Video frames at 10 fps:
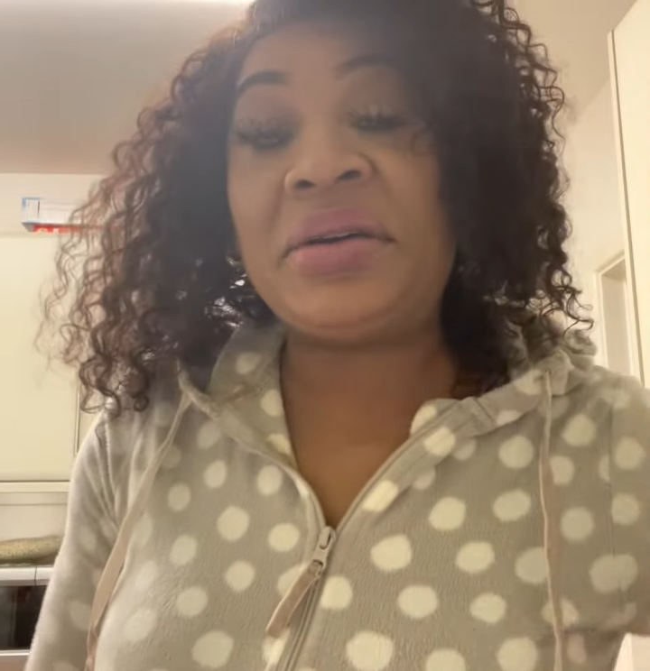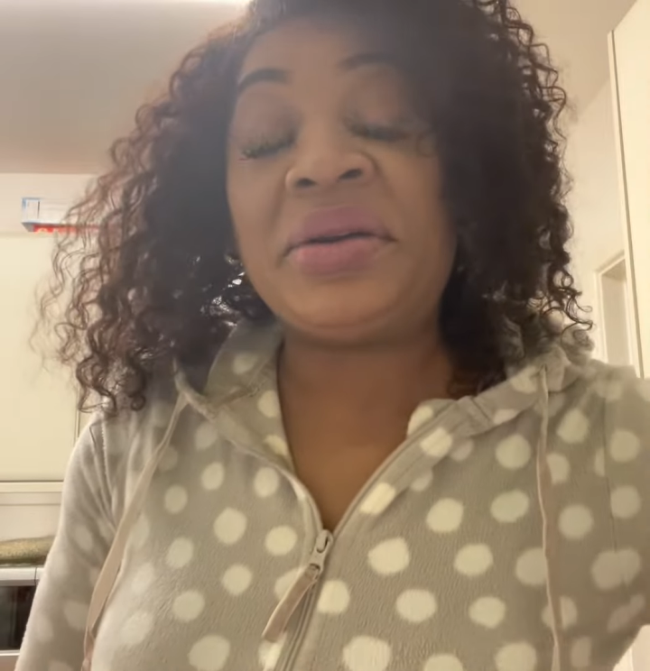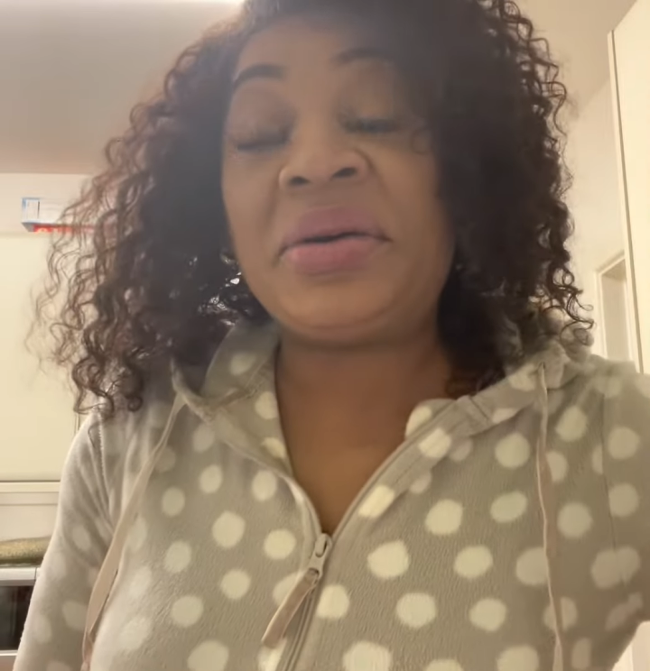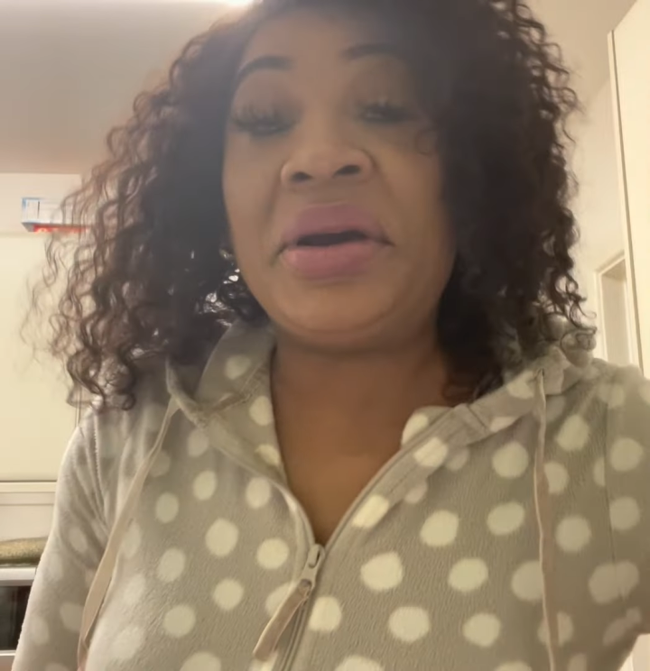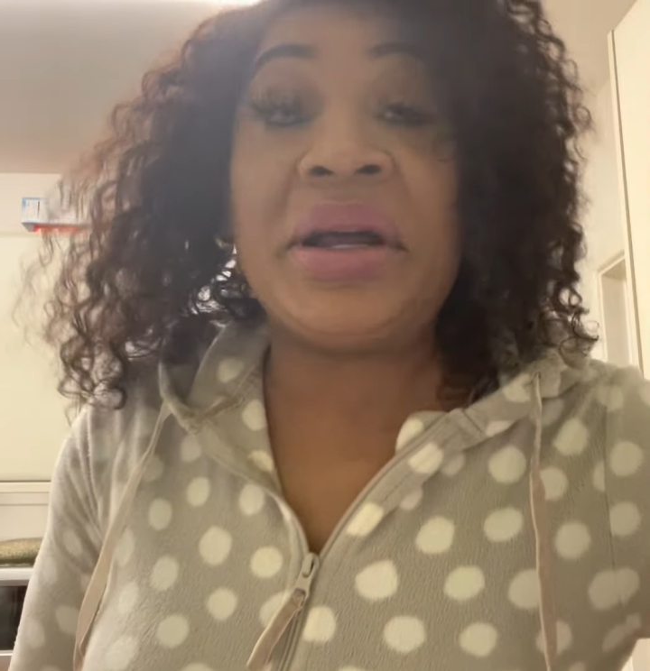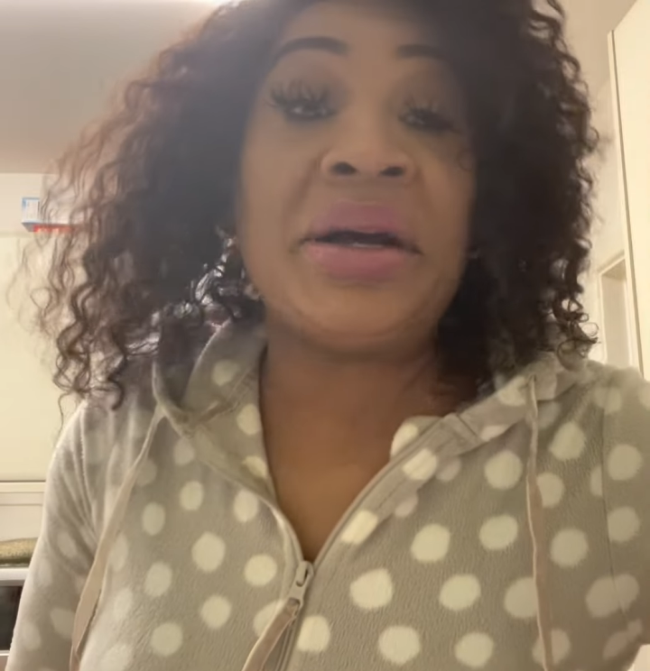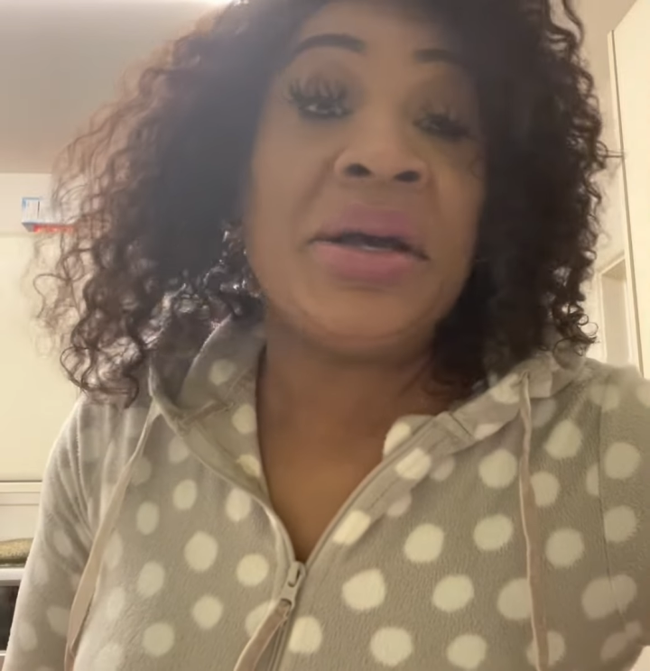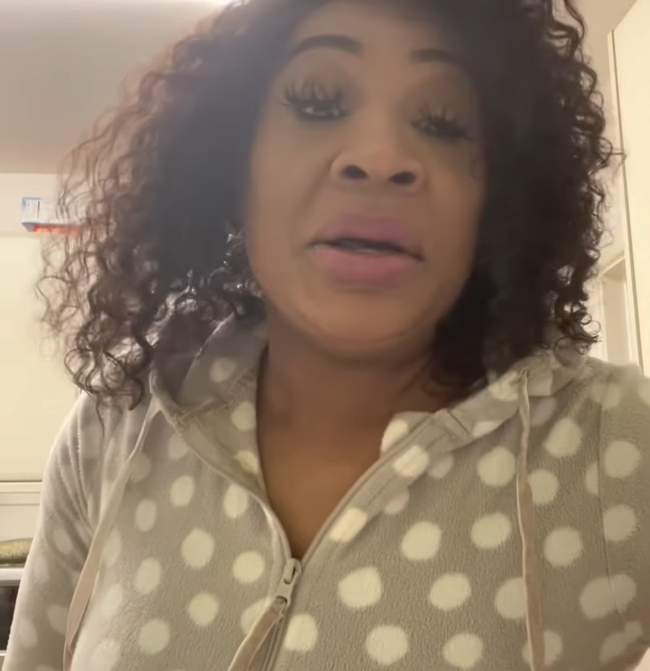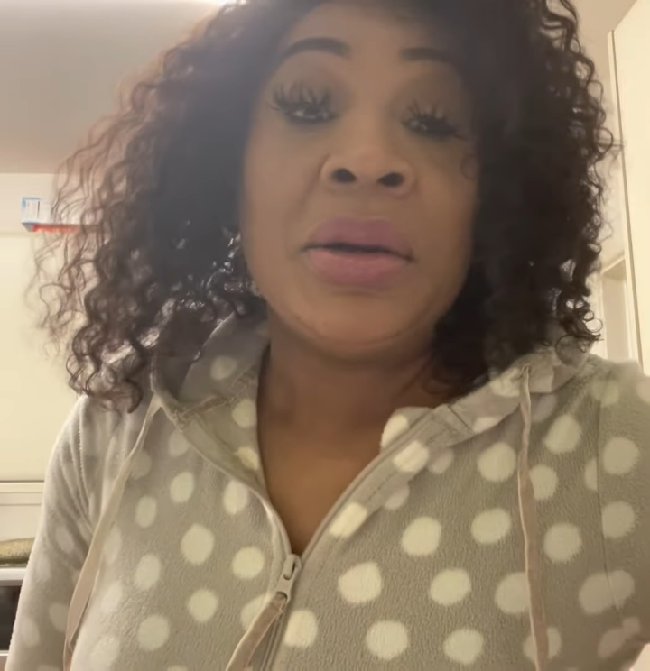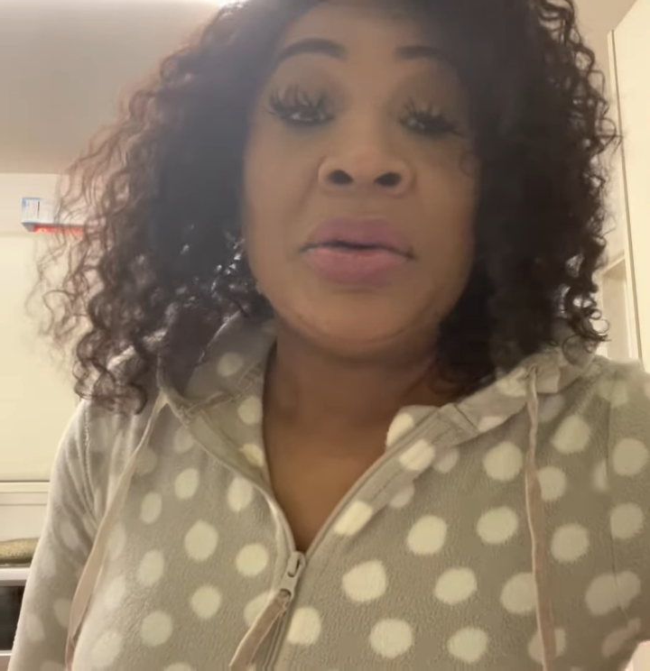I'm going to a
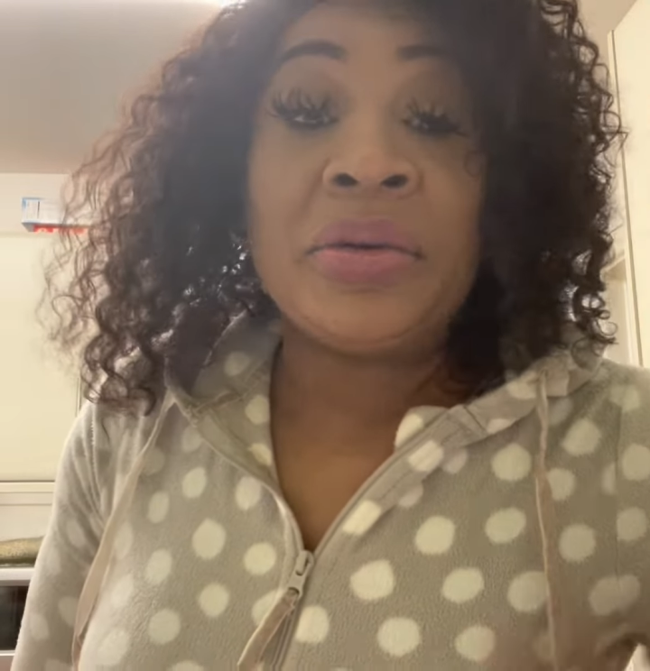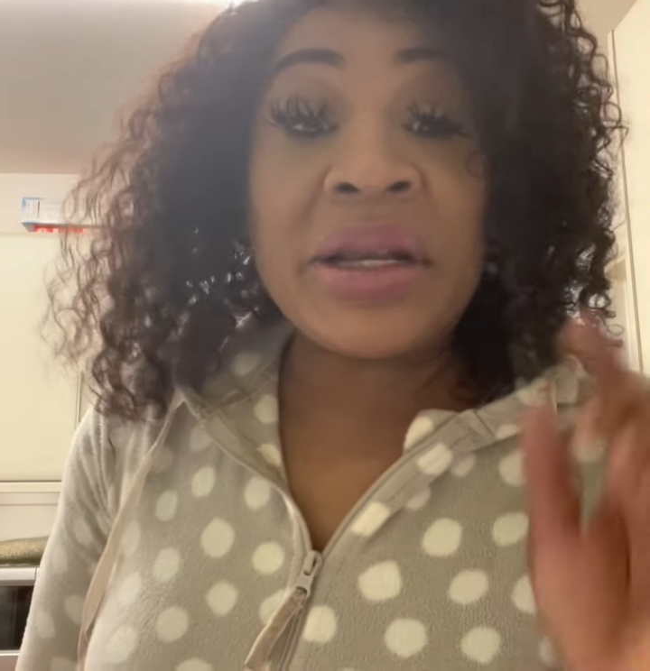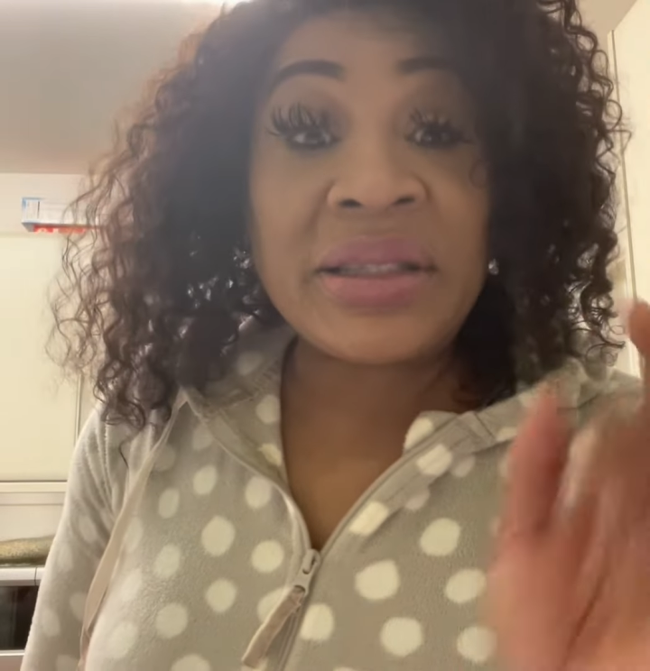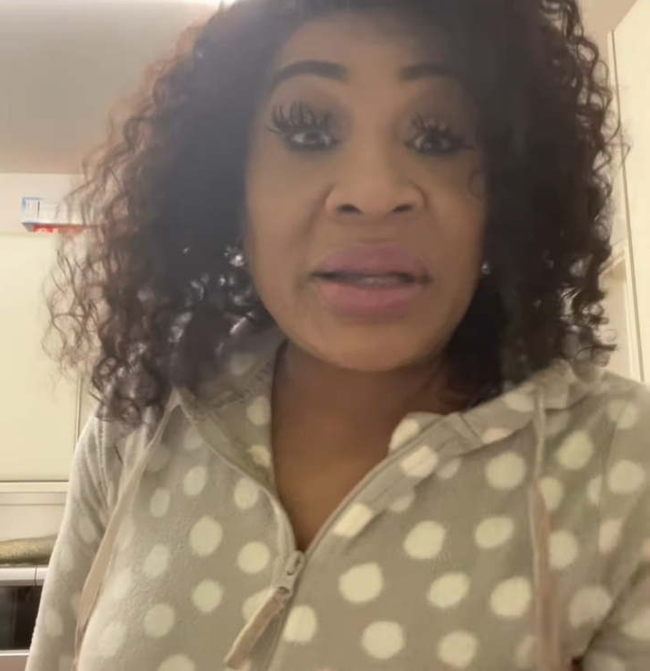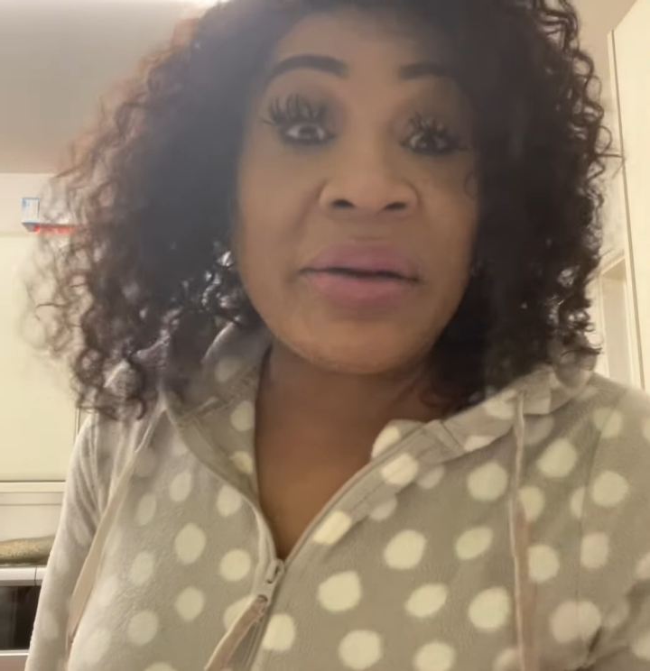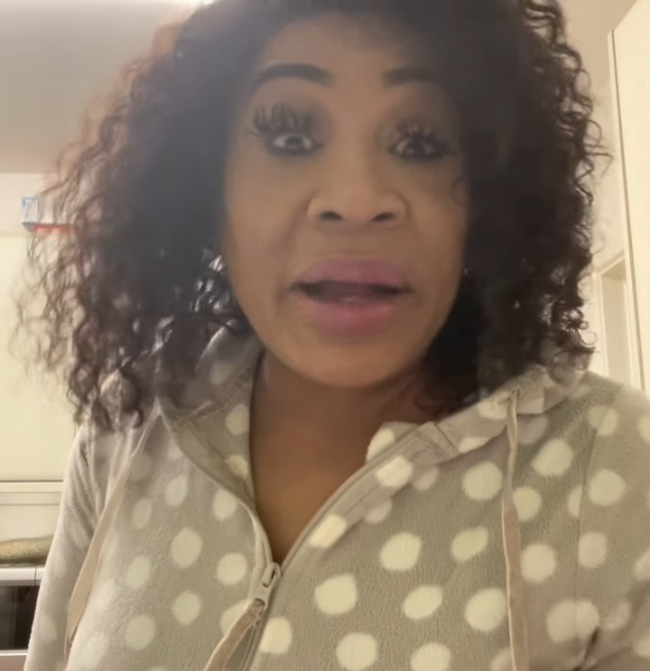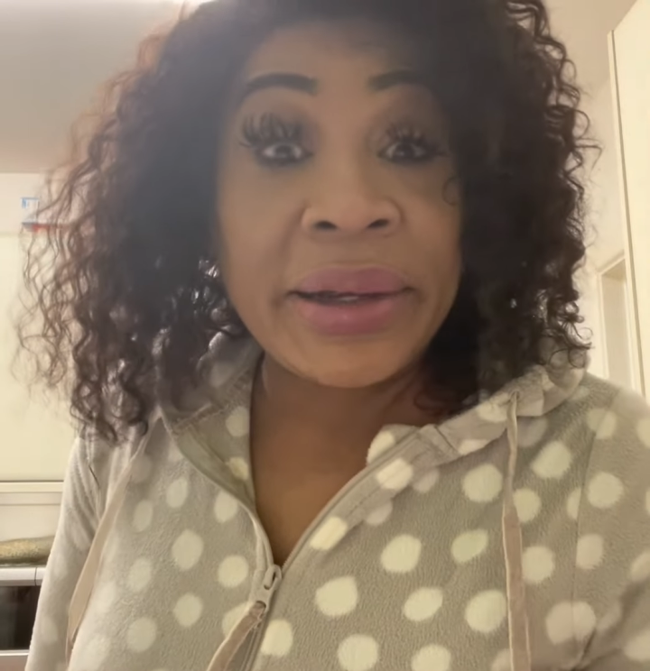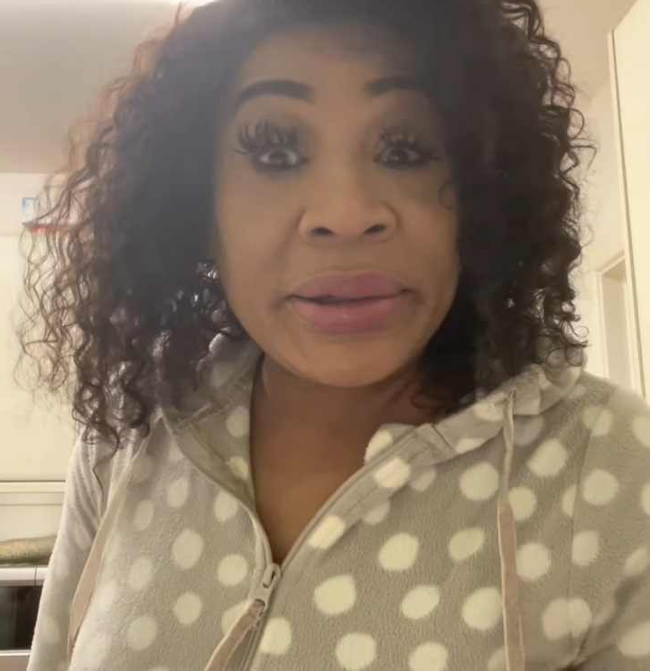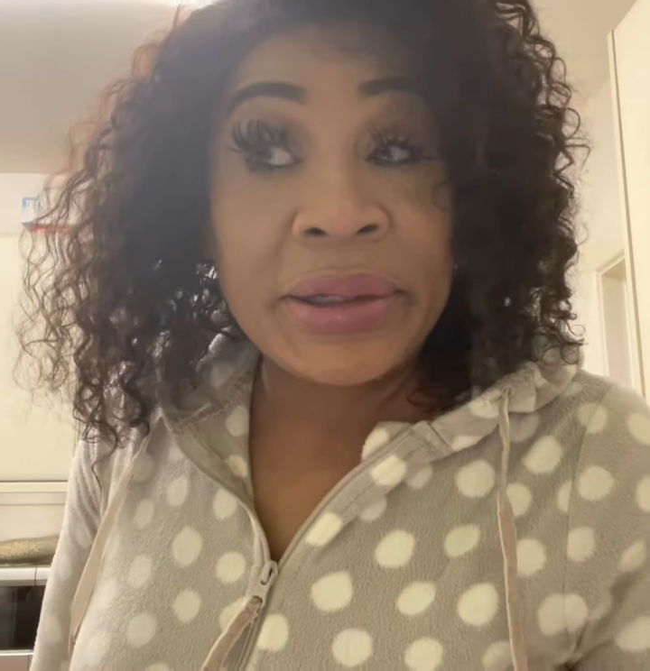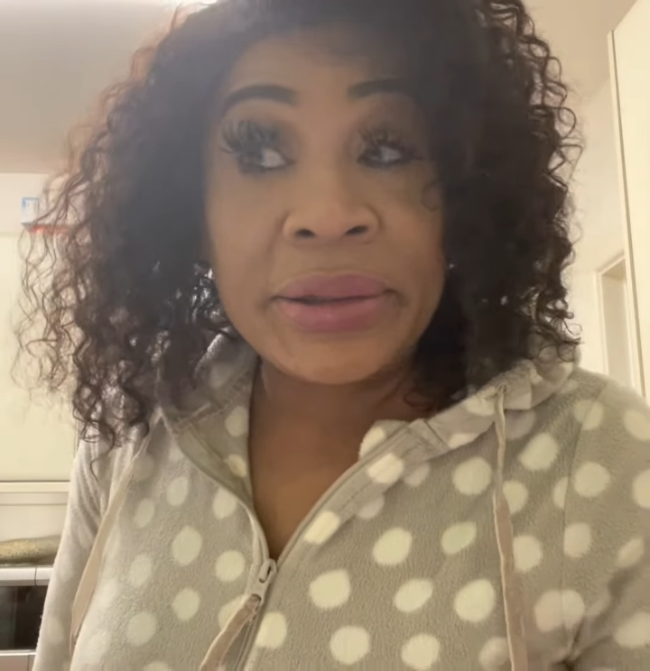
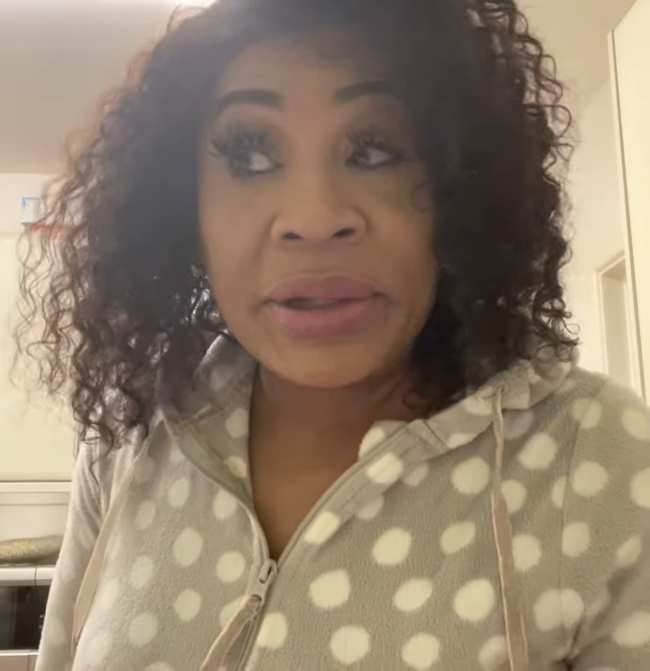restaurant,